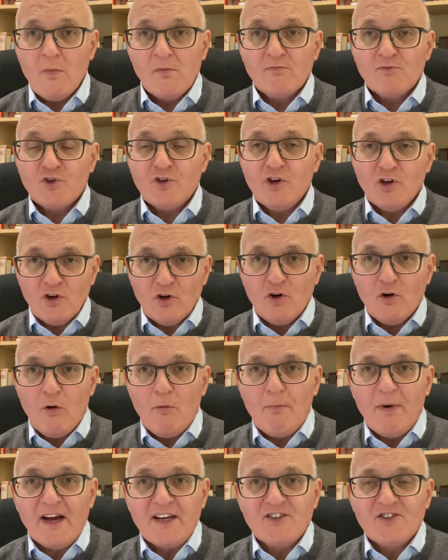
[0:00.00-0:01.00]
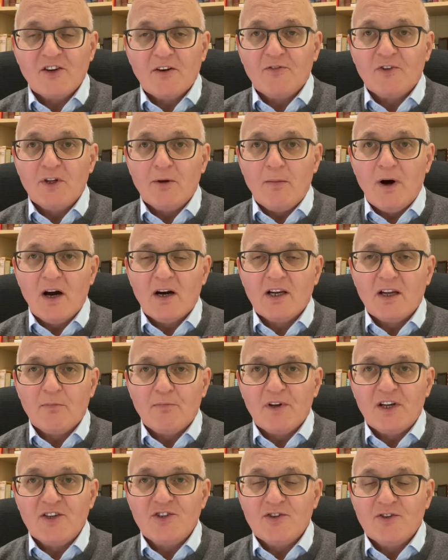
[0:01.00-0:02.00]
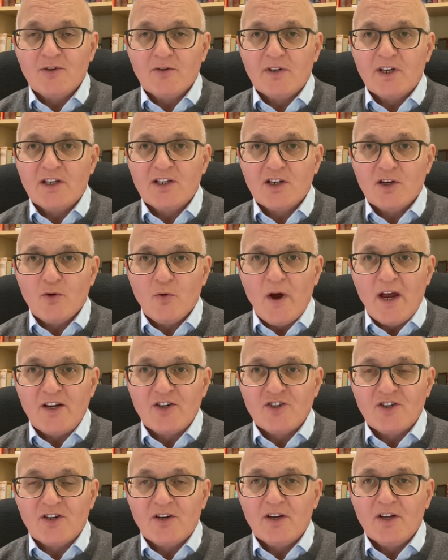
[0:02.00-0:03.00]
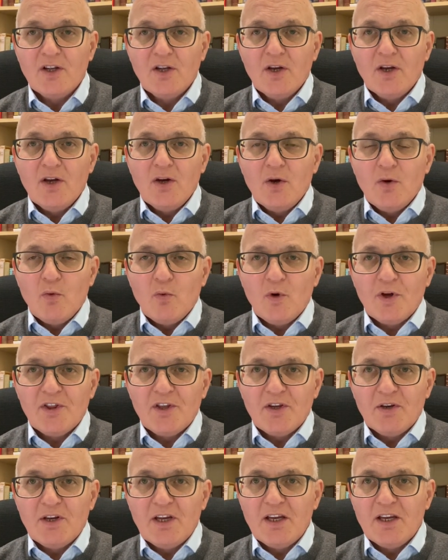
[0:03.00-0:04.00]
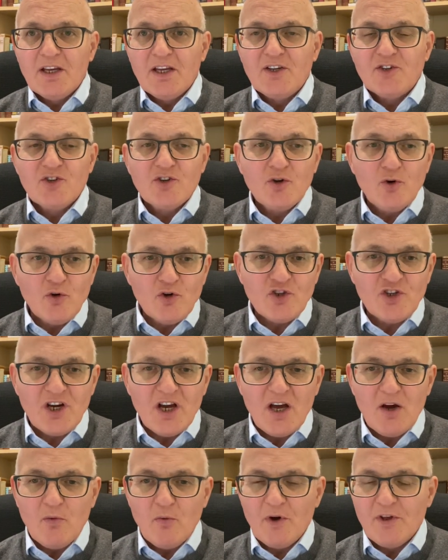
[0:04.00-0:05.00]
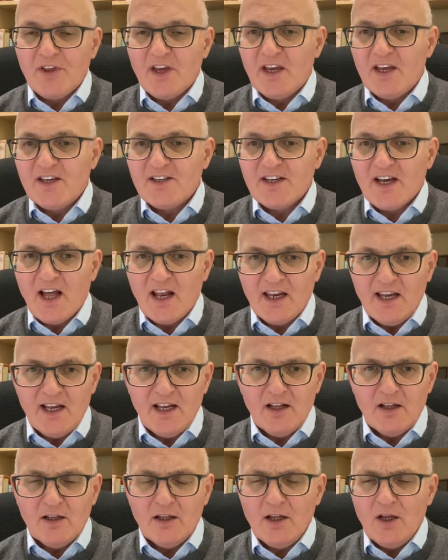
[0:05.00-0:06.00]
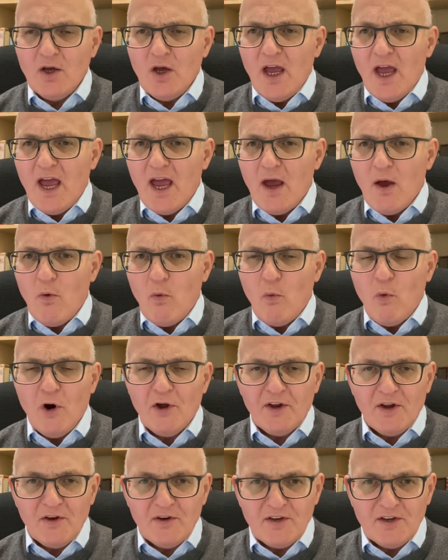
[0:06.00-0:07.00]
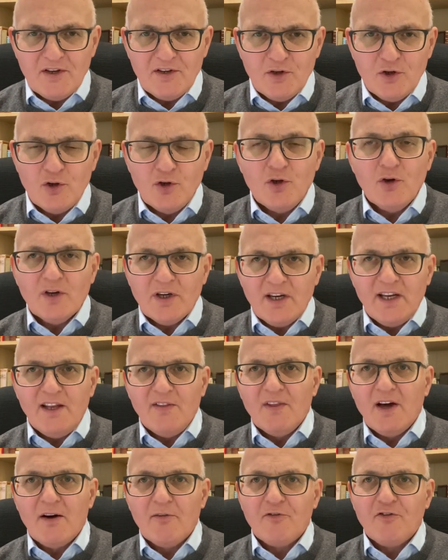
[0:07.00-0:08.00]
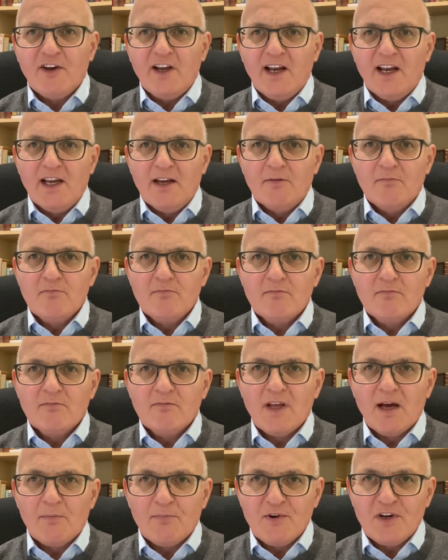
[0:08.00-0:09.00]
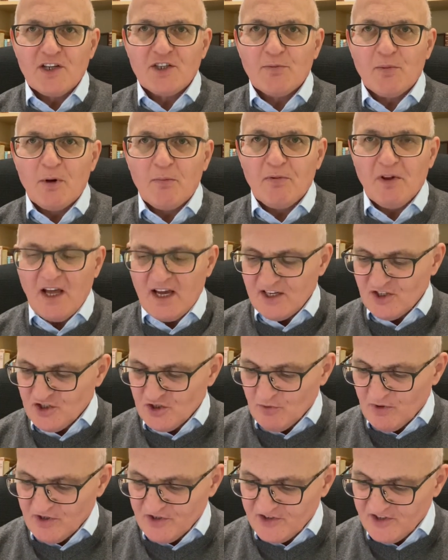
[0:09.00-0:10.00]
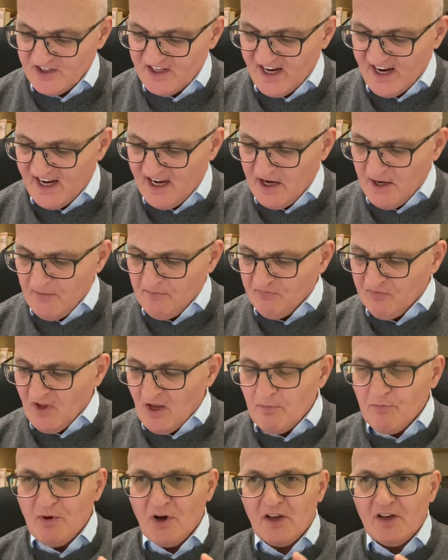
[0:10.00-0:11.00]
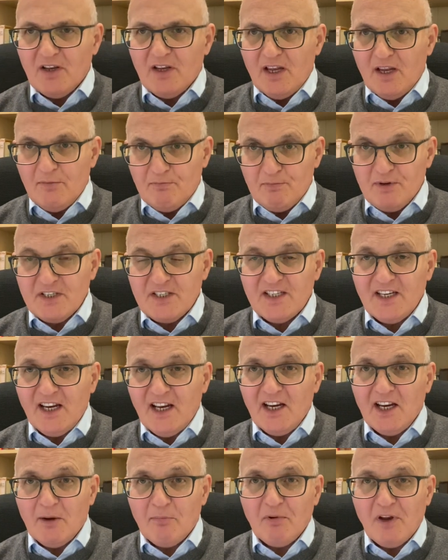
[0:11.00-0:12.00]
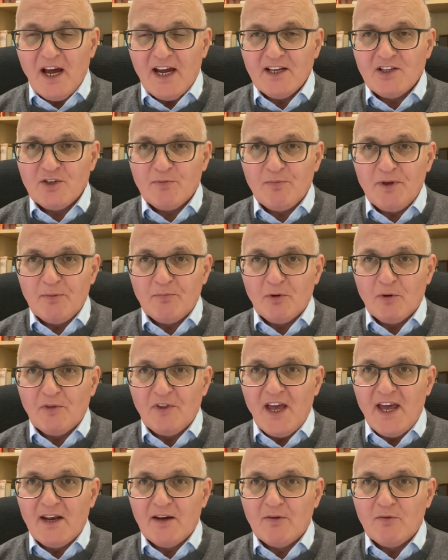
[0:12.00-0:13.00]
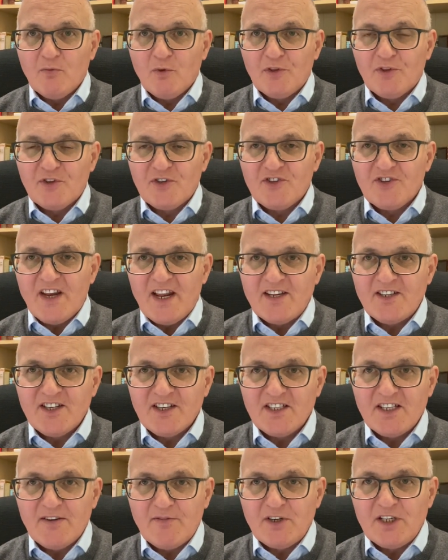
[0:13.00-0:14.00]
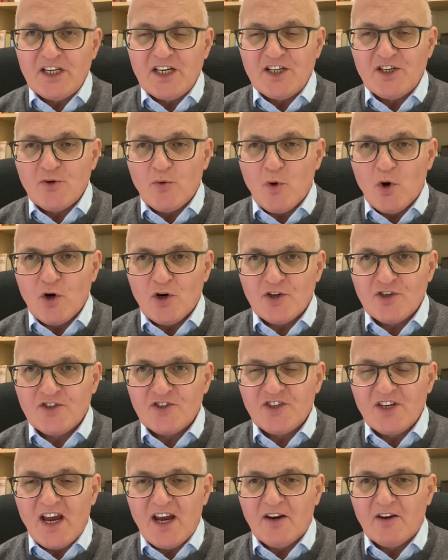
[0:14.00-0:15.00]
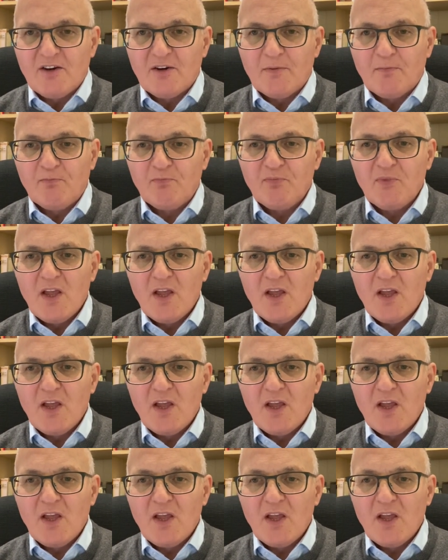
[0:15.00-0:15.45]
So you can go and buy stuff in the marketplace. You don't need to question whether it is kosher, whether it is halal, you can eat that freely. That principle applies to us today. But it particularly applied to people then with the sensitivity towards certain